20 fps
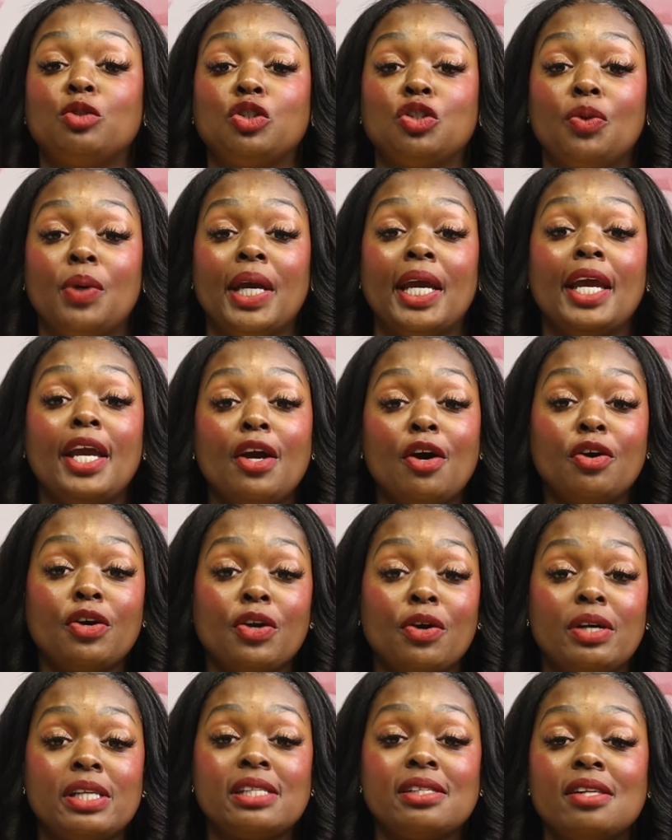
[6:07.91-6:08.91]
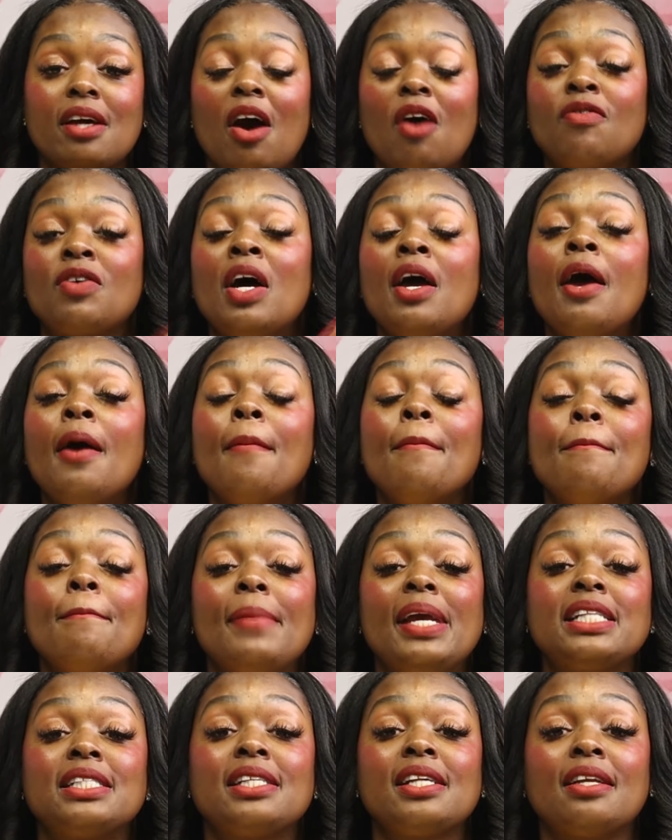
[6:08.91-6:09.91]
to heal yourself
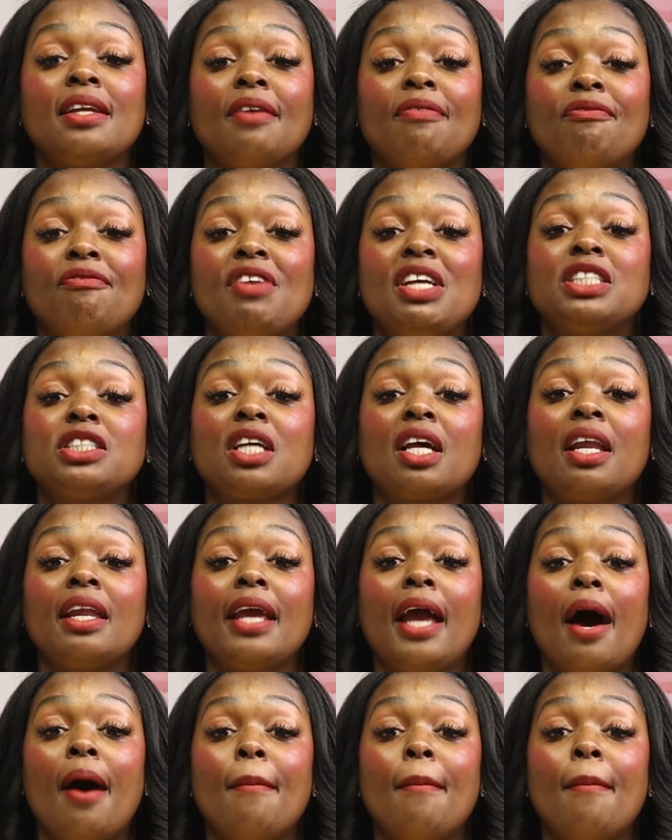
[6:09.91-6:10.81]
mentally, physically,